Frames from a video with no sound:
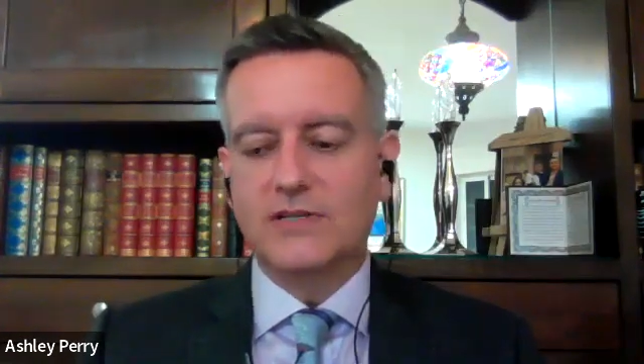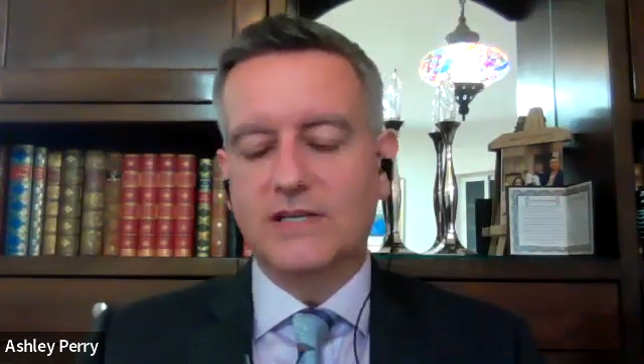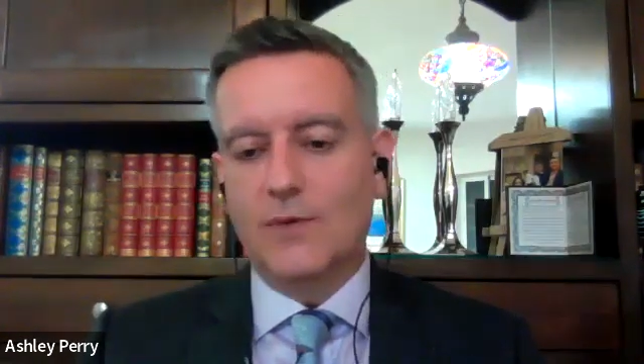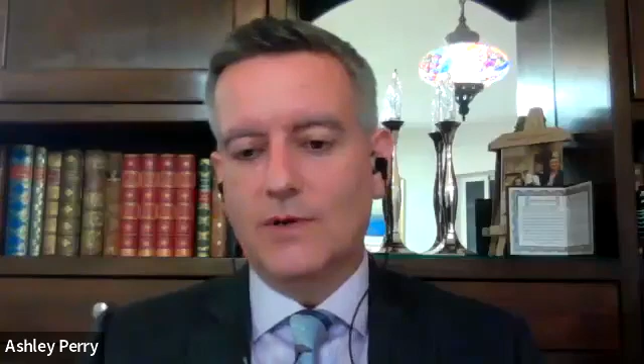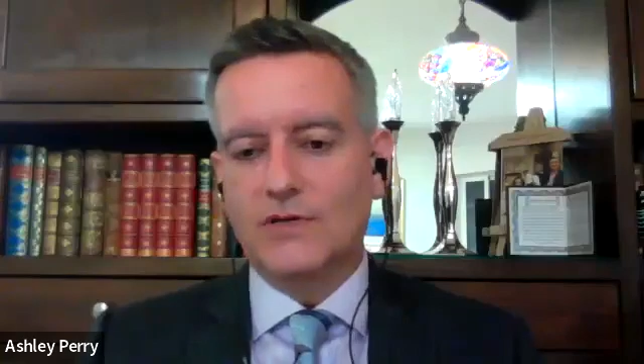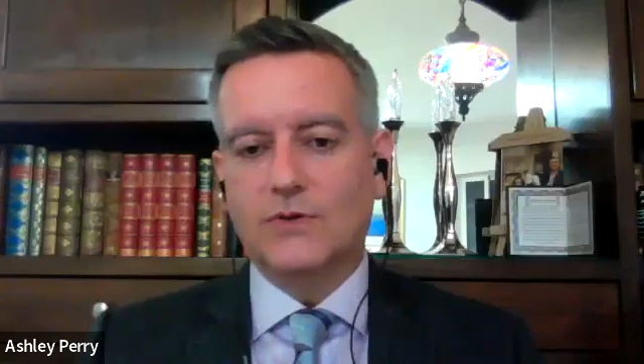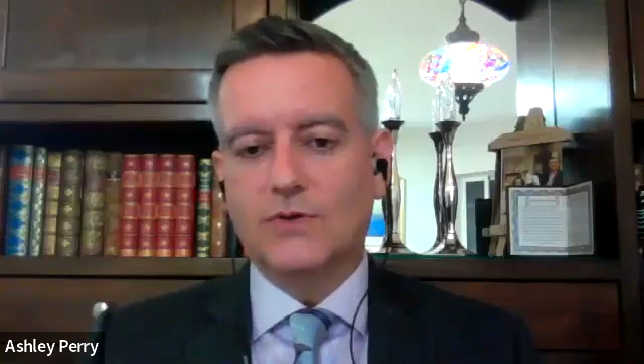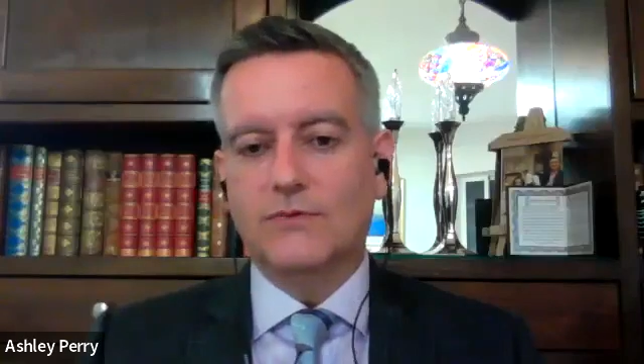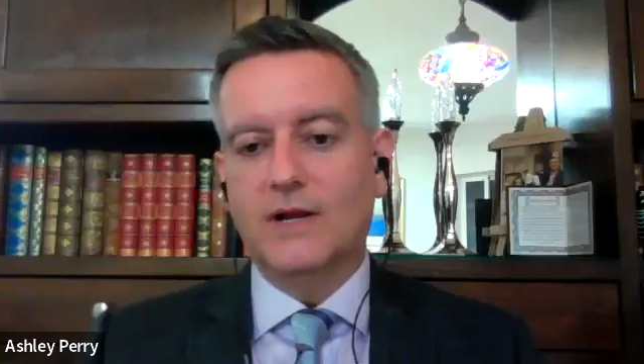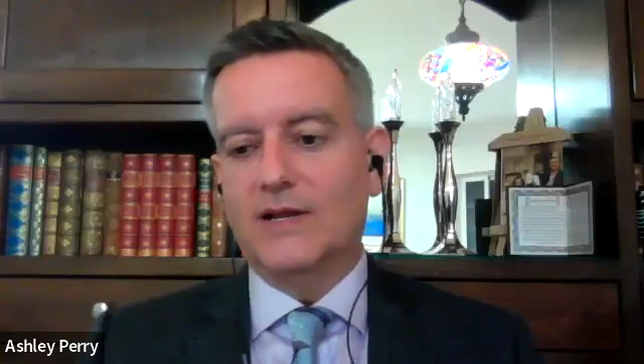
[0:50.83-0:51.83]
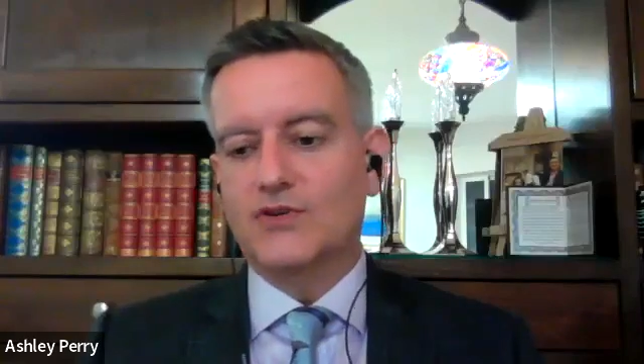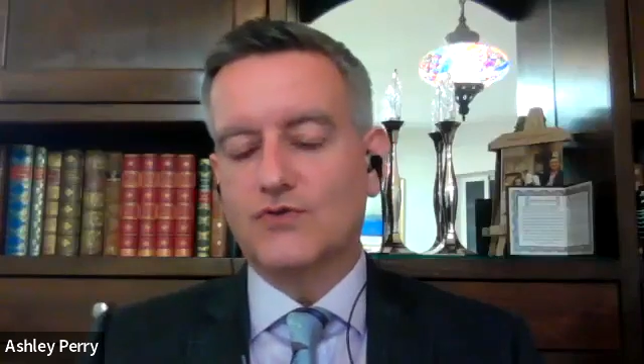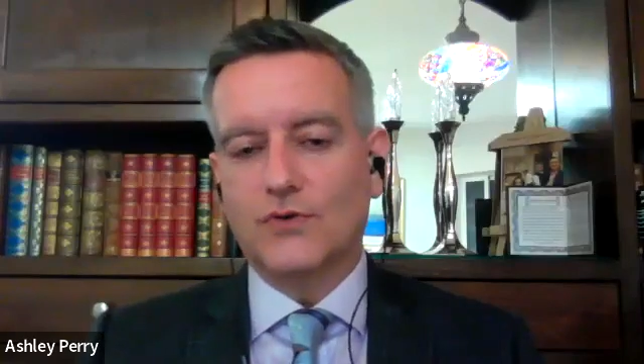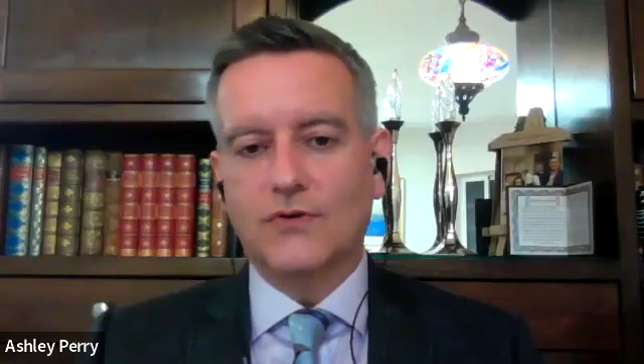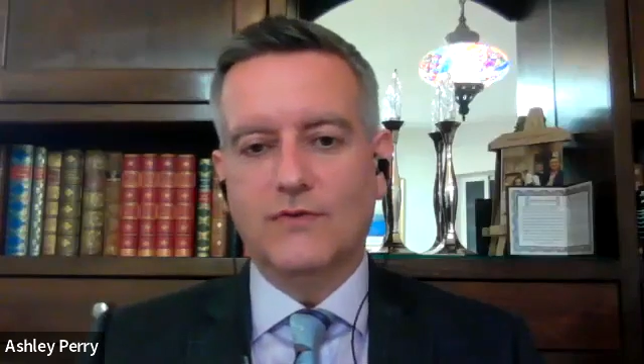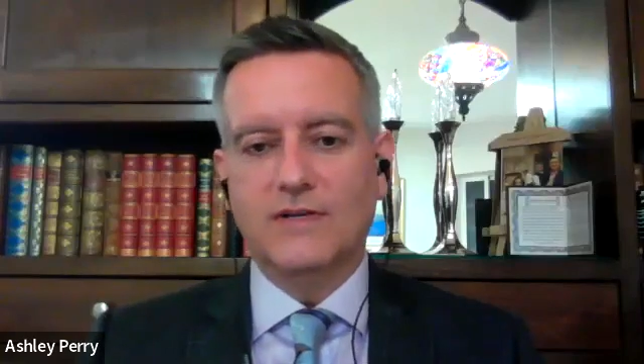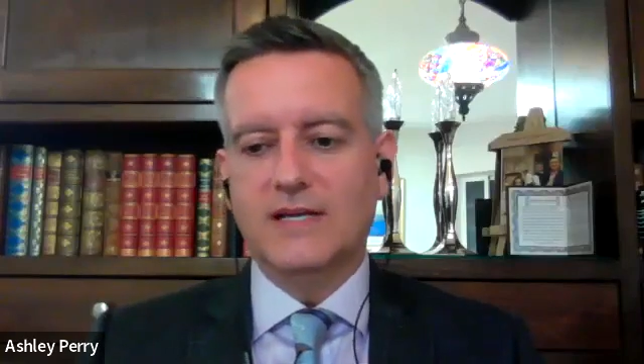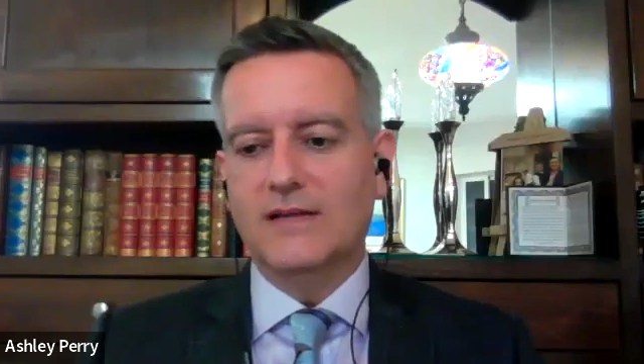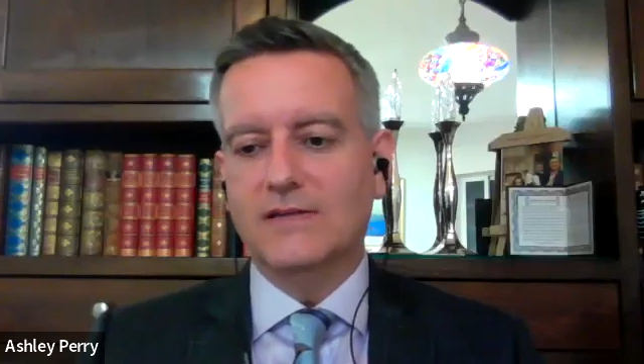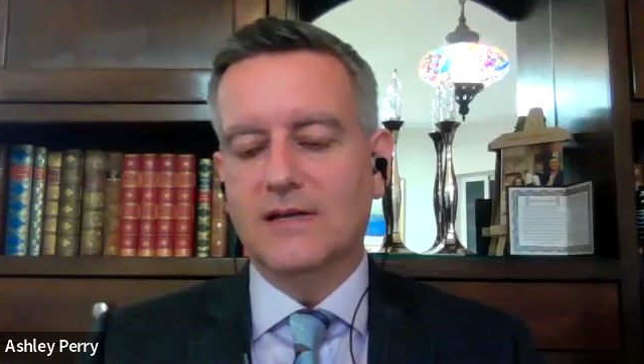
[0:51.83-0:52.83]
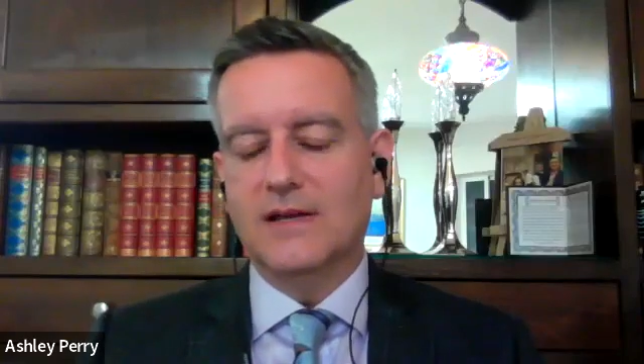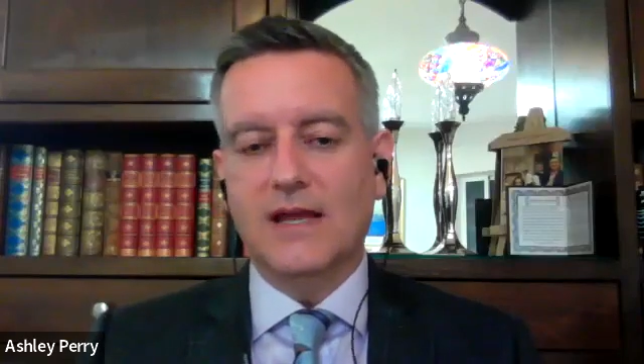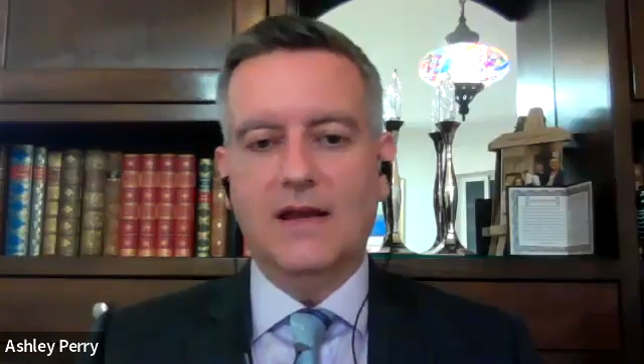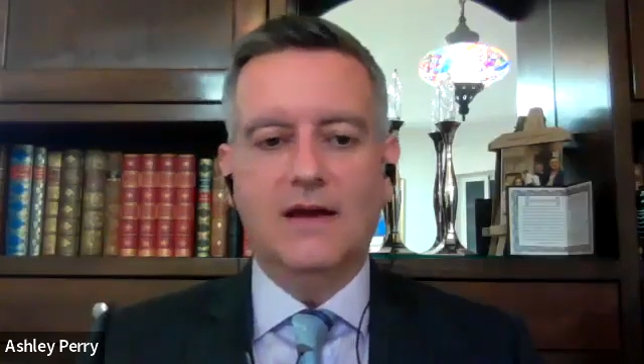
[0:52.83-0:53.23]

Today, we saw really extraordinary scenes